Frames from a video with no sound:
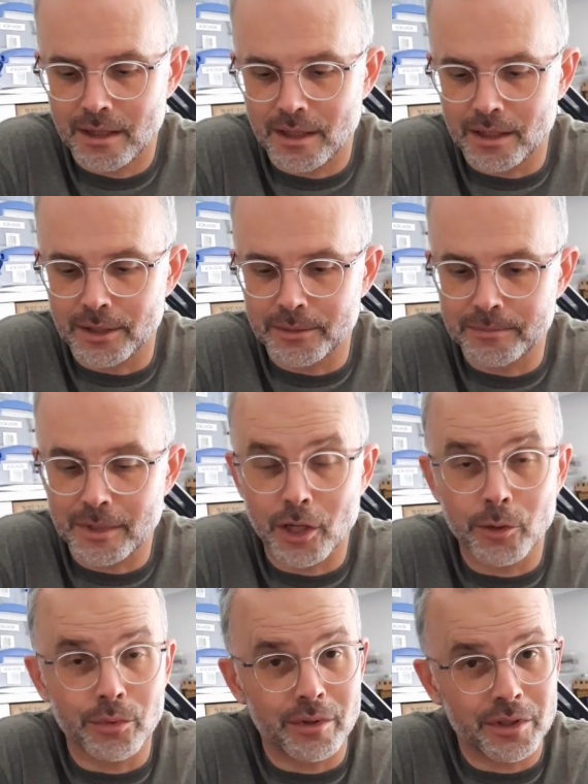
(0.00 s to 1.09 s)
Um,
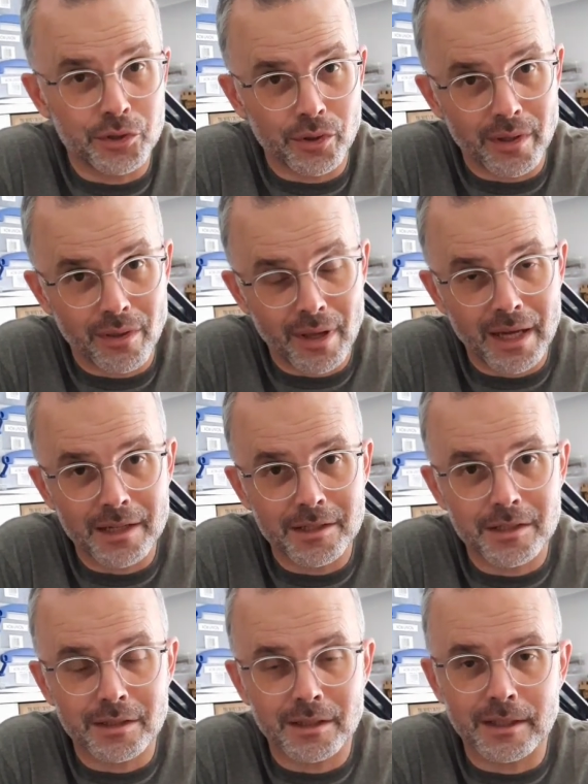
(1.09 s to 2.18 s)
hope you enjoy
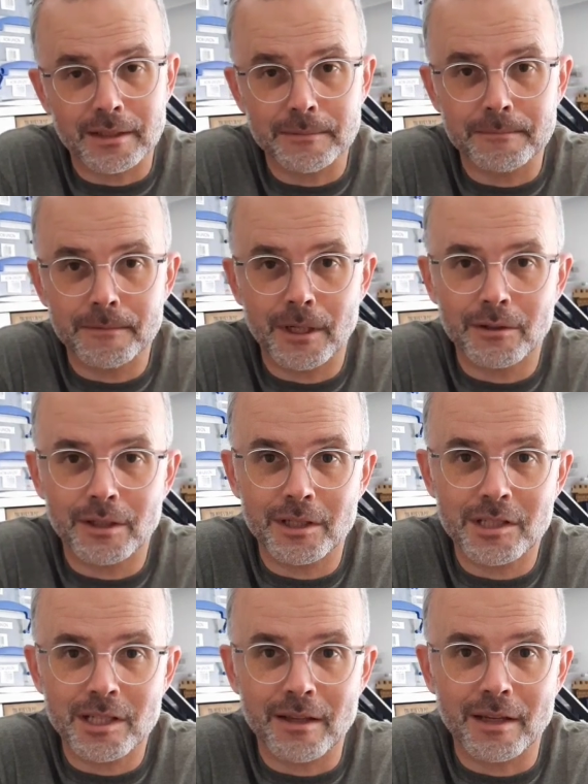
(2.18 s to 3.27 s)
that. Um, I'm going to
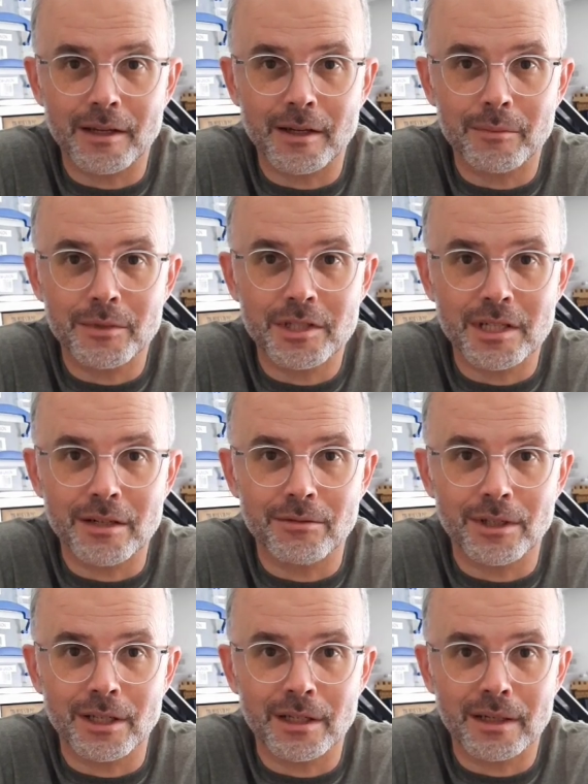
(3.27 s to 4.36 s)
set that up this
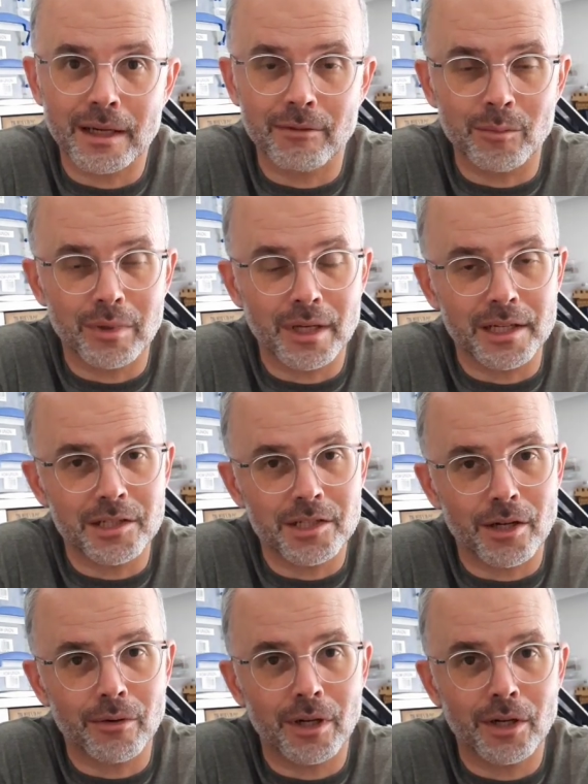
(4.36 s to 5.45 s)
evening. Having played
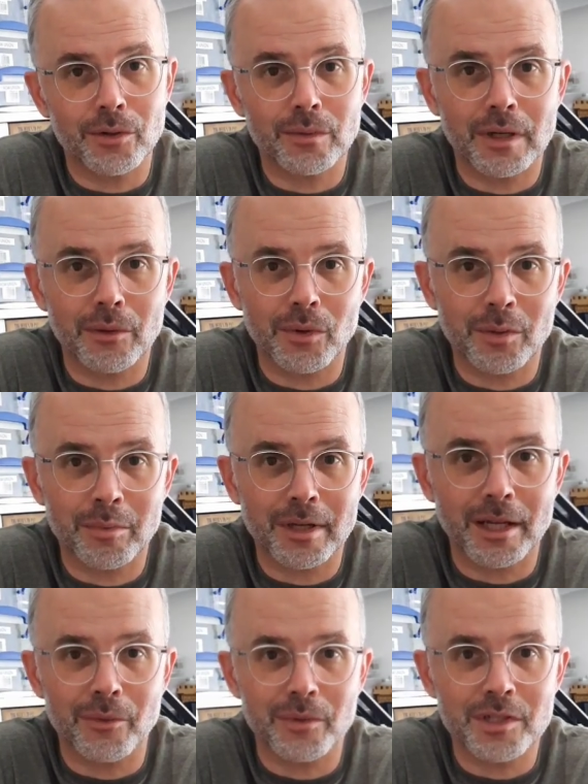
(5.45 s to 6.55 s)
solo, I want to
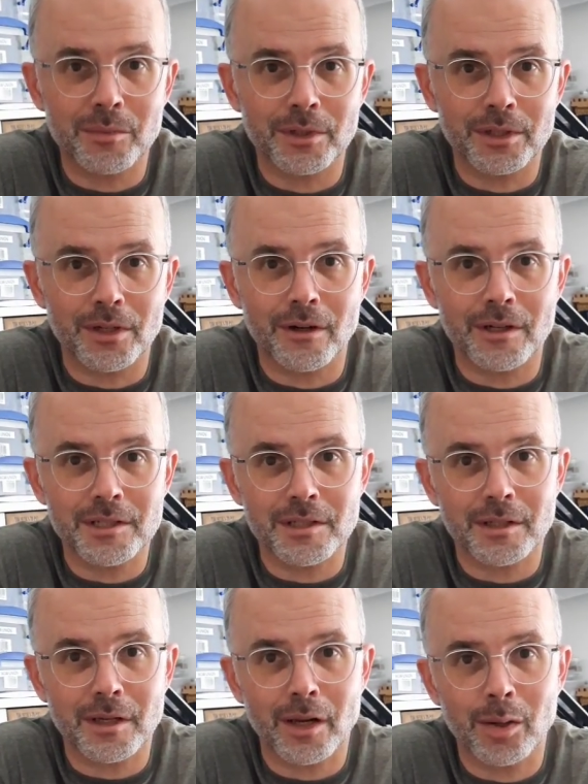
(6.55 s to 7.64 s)
play it with some of the guys at
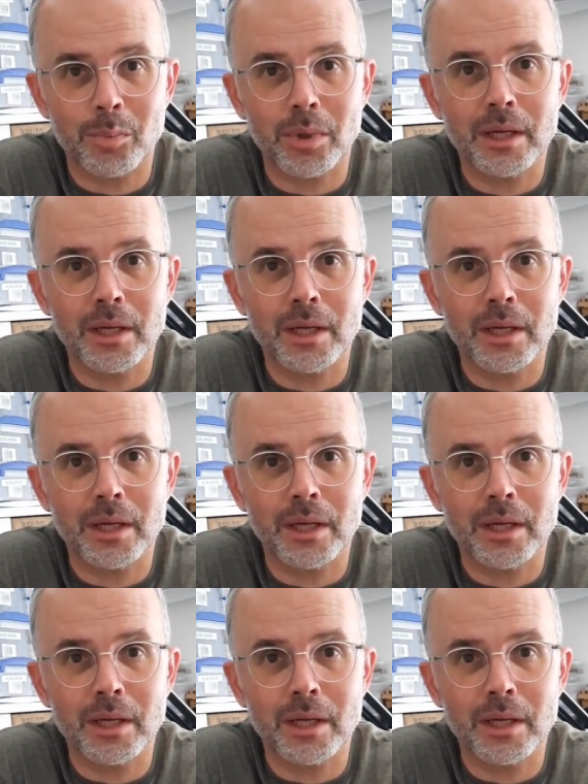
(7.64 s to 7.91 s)
the club